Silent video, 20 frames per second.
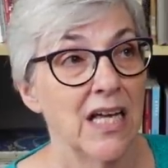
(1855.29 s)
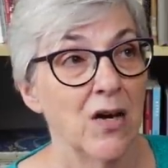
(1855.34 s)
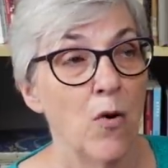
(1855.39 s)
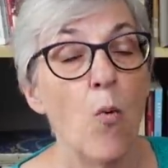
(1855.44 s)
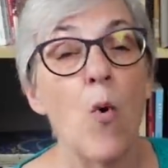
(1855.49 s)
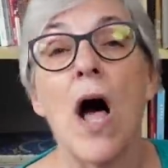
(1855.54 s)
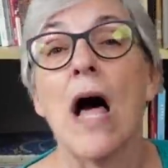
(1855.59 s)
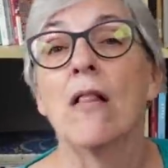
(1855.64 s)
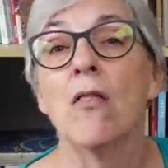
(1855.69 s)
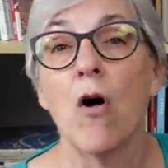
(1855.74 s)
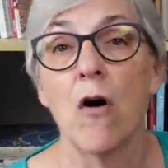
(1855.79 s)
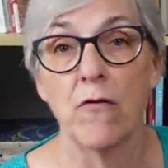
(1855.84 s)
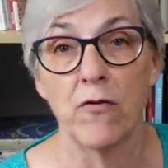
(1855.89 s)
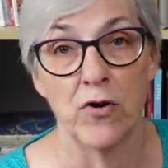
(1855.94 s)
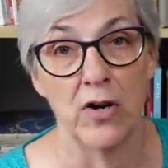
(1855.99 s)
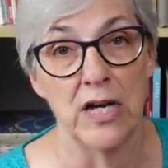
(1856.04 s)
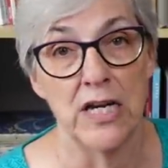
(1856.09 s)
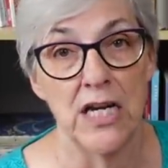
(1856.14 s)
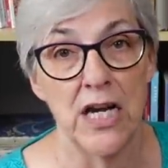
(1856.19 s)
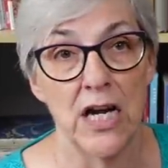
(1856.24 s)
well
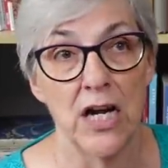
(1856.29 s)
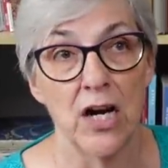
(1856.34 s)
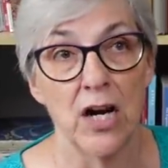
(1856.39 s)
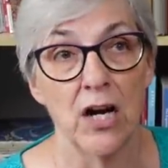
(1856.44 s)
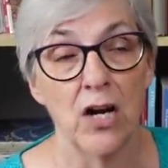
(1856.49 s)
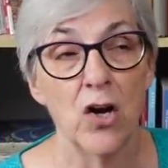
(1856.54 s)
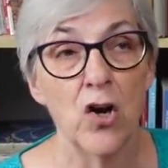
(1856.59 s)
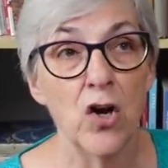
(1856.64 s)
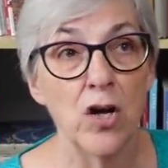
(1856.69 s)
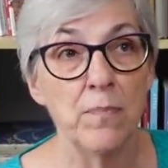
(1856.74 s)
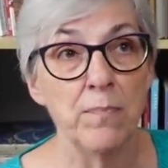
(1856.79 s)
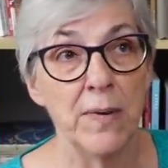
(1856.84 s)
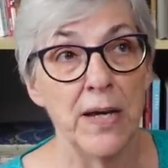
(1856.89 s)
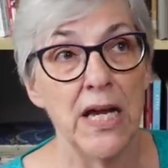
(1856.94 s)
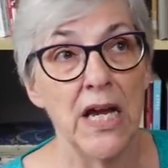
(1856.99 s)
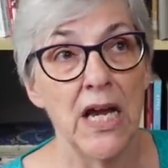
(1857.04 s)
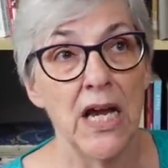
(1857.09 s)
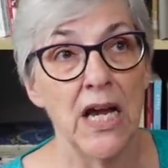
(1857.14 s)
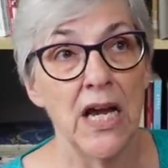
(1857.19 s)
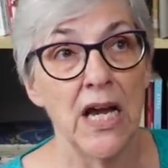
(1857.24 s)
over a year. It could
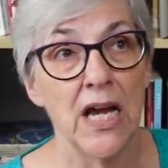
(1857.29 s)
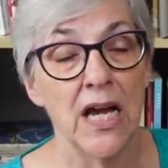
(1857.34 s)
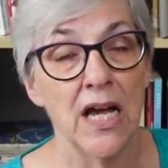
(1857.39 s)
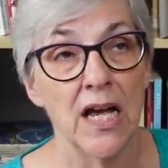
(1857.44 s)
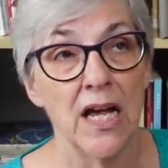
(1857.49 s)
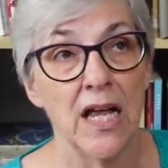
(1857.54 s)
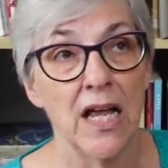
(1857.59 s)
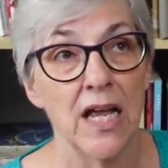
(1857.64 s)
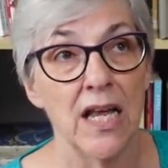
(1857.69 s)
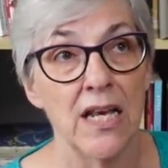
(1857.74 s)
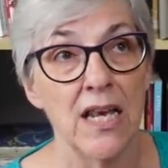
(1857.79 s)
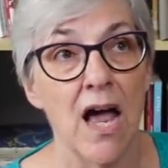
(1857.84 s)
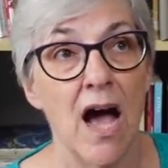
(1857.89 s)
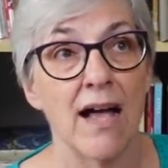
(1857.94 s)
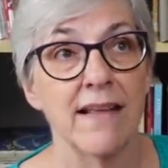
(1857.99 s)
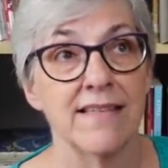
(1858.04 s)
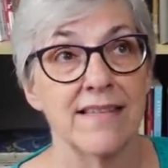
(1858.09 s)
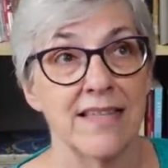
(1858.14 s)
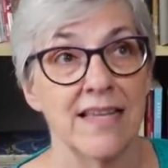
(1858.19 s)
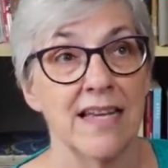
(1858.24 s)
be
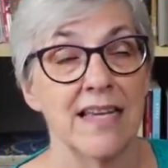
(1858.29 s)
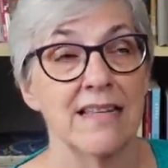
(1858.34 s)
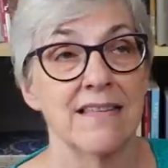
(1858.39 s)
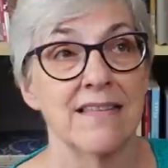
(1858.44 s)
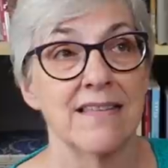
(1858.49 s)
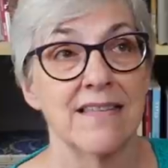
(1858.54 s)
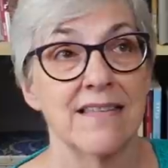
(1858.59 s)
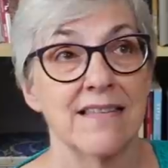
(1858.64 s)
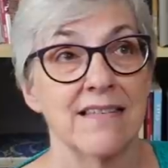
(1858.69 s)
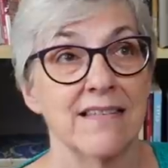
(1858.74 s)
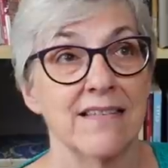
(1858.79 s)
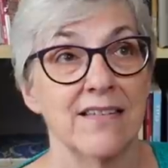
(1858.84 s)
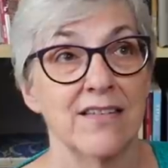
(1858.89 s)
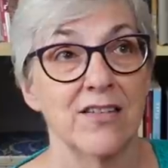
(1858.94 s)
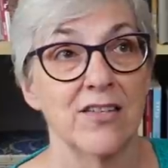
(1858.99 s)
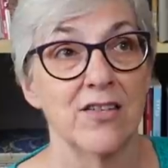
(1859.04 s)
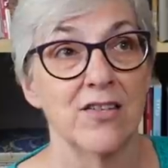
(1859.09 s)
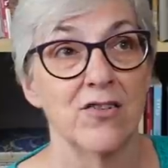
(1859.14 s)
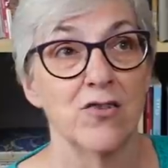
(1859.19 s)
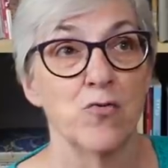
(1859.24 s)
not since
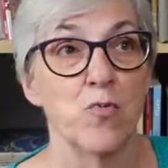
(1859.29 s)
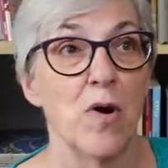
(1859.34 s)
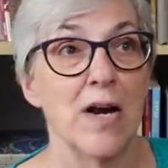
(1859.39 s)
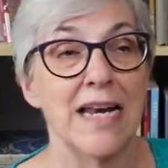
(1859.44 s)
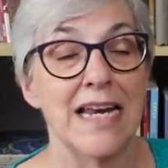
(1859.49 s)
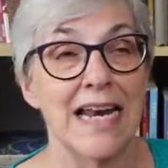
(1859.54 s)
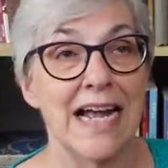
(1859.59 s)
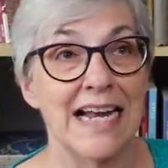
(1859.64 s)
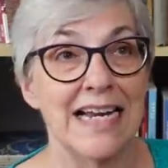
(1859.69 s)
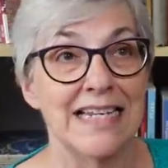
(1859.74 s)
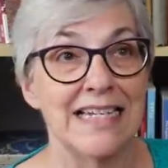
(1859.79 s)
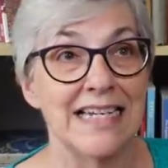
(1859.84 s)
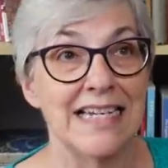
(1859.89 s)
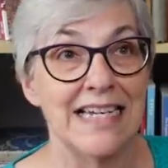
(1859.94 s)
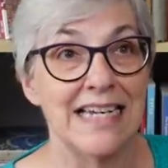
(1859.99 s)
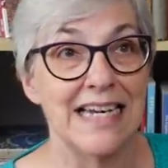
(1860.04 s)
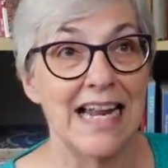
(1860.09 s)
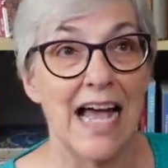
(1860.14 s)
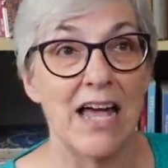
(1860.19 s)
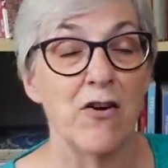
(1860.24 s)

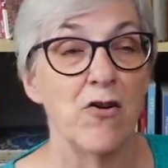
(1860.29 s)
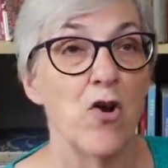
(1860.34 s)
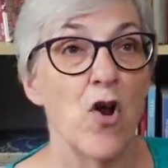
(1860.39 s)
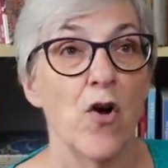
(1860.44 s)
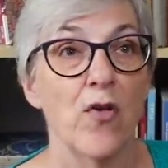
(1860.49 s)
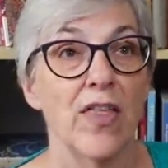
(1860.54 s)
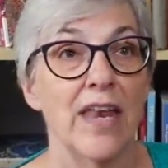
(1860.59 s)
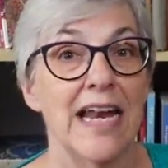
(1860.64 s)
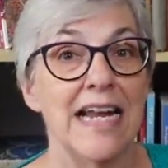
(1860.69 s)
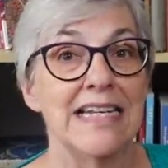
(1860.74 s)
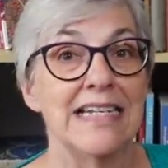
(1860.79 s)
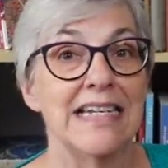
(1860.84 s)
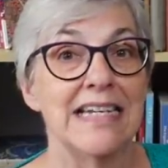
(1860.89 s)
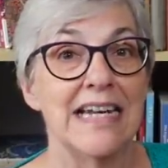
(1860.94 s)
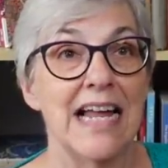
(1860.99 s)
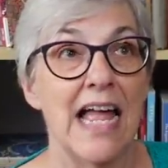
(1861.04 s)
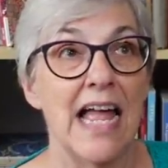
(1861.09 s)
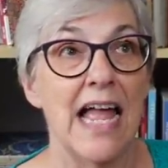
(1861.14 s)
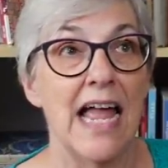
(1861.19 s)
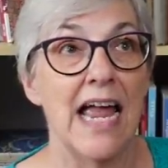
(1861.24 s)
2019. I don't know that I
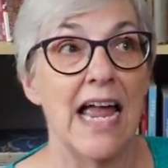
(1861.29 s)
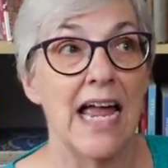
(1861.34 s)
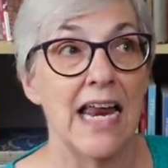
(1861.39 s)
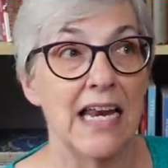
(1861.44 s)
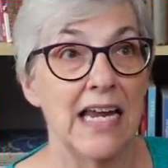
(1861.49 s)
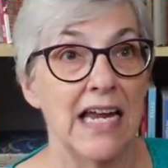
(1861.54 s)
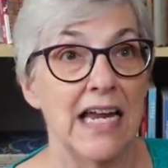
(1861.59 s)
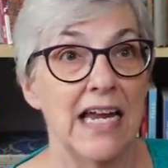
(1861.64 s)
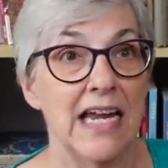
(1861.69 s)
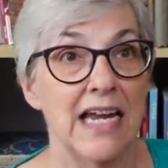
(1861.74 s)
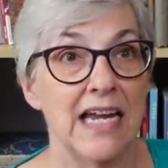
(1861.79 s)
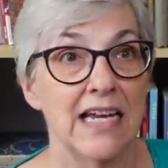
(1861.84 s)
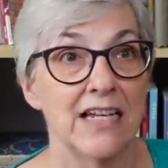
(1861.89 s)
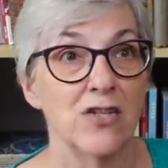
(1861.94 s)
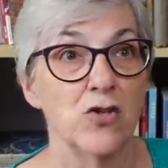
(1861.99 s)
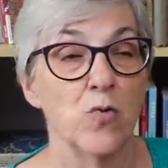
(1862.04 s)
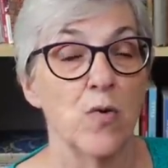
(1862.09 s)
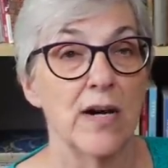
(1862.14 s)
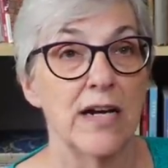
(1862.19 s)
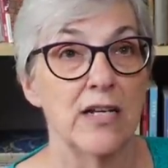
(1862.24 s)
did any in
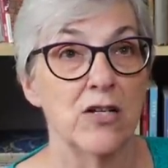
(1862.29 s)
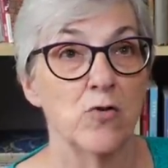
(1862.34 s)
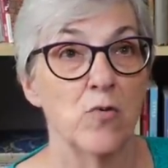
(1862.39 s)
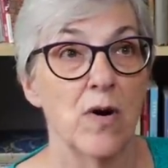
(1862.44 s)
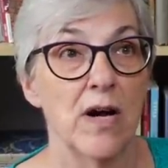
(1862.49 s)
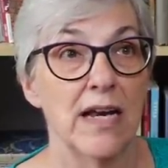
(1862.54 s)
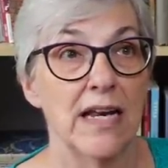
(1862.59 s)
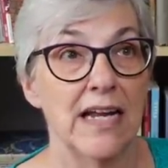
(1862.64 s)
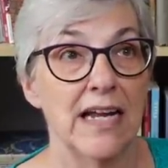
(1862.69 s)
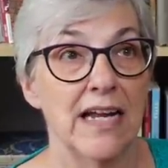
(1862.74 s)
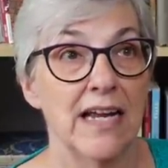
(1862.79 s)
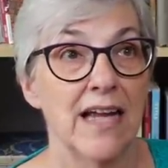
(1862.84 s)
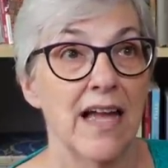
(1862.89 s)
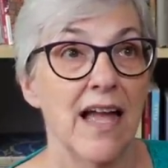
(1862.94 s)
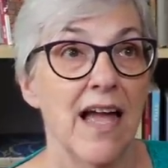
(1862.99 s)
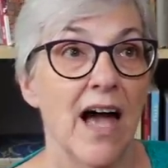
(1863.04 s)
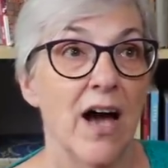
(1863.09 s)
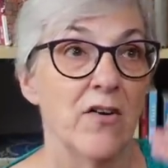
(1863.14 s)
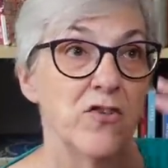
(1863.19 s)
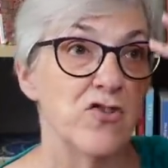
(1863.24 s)
2020.
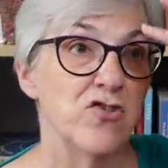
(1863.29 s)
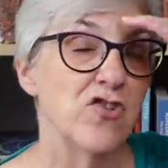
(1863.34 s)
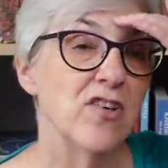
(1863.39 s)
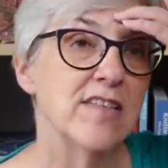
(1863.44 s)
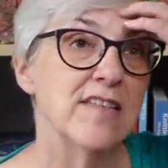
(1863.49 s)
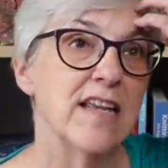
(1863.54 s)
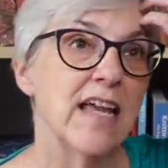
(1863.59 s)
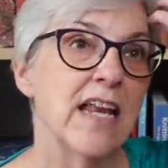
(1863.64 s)
I was just